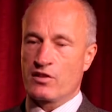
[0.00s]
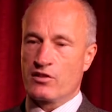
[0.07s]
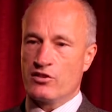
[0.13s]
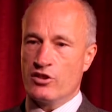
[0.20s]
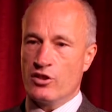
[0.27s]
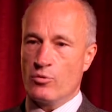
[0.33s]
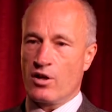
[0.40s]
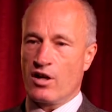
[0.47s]

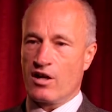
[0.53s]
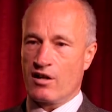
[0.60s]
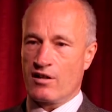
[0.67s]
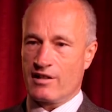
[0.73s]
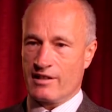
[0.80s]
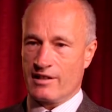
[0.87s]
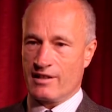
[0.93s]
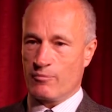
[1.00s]
you
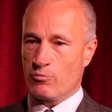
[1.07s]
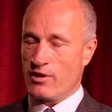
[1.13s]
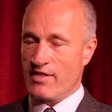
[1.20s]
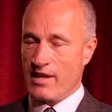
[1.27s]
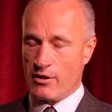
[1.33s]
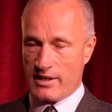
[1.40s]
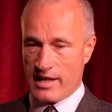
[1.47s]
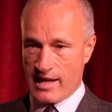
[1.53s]
are,
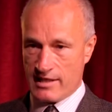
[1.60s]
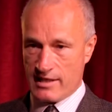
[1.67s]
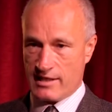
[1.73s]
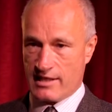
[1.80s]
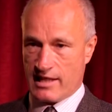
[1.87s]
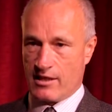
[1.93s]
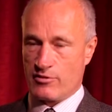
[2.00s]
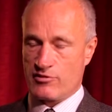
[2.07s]
without any
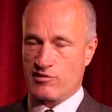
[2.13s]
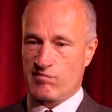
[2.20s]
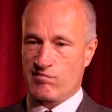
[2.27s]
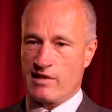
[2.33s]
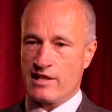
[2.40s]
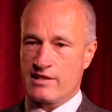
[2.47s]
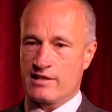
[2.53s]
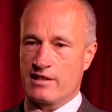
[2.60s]
doubt,
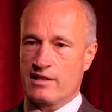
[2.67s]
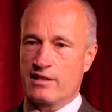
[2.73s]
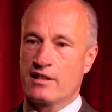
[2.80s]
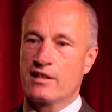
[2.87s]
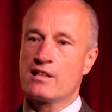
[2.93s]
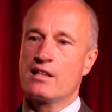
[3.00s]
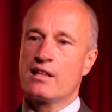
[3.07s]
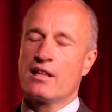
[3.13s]
creating
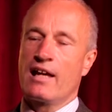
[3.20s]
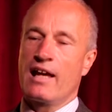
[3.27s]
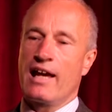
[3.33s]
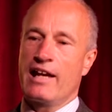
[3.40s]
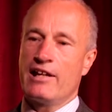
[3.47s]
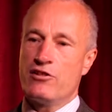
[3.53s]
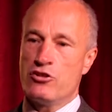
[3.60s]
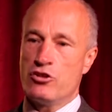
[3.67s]

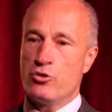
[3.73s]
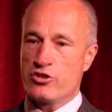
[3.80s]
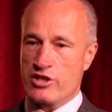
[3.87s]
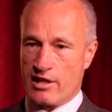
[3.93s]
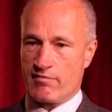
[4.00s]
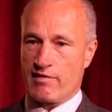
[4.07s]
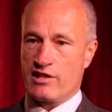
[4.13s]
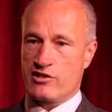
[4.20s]
a new
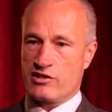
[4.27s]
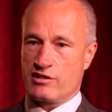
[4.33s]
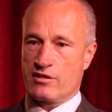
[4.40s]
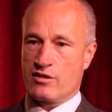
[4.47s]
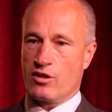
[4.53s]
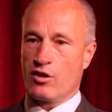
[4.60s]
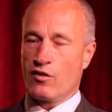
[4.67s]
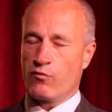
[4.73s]
generation
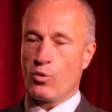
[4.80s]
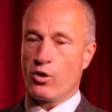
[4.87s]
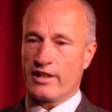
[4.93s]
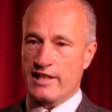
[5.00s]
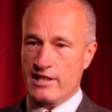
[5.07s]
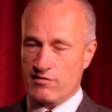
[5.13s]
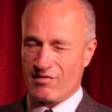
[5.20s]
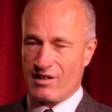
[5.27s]
of what
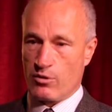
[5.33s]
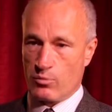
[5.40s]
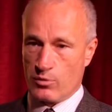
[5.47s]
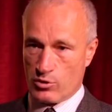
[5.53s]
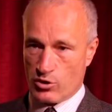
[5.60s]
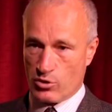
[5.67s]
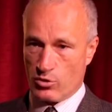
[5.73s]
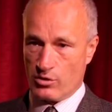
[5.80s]
Israel
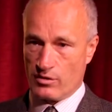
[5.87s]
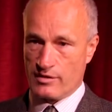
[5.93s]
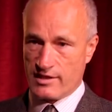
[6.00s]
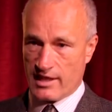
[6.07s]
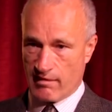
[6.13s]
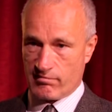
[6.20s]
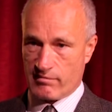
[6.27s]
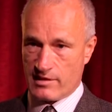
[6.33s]
will call
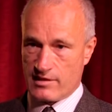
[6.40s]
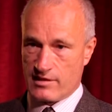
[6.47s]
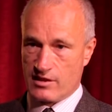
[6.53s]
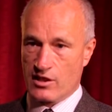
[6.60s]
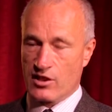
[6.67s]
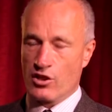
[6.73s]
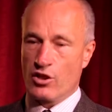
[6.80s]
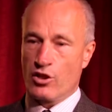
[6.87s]
terrorists
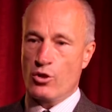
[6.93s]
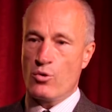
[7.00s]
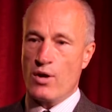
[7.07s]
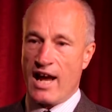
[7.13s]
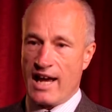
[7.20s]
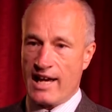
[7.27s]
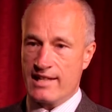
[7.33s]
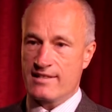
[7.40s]
who
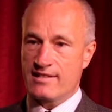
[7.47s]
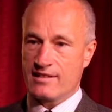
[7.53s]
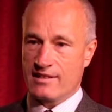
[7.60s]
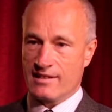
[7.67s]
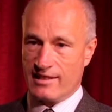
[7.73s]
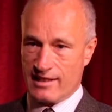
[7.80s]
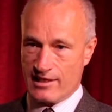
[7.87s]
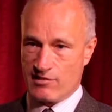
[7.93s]
hate
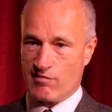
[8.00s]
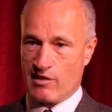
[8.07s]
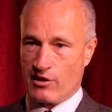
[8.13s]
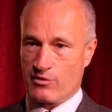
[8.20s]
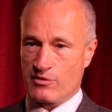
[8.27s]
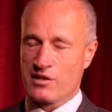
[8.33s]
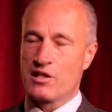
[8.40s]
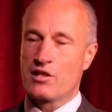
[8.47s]

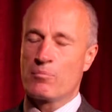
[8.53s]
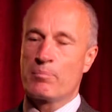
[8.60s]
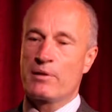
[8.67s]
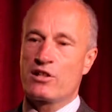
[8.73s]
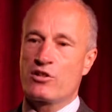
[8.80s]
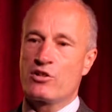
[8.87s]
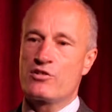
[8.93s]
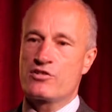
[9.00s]
Israel
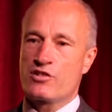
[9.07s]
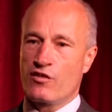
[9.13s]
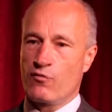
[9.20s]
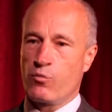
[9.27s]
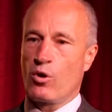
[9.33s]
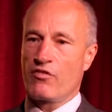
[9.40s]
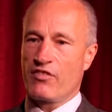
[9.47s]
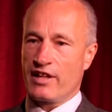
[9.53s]
because of
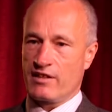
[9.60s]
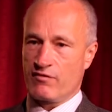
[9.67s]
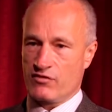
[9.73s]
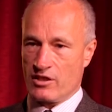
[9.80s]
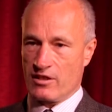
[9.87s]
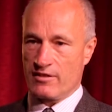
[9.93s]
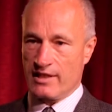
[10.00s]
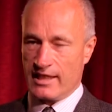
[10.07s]
what they have
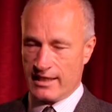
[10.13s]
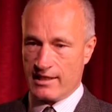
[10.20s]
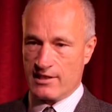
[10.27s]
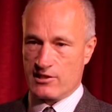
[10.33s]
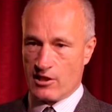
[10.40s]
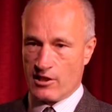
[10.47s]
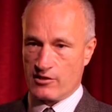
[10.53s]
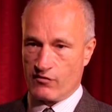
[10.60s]
done in
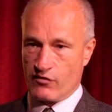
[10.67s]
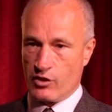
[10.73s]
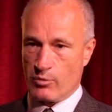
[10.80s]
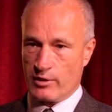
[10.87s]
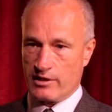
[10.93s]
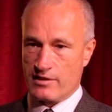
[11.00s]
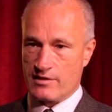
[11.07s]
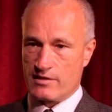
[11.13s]
these last few
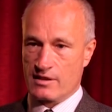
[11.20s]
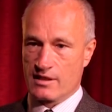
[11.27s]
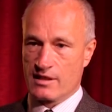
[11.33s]
weeks.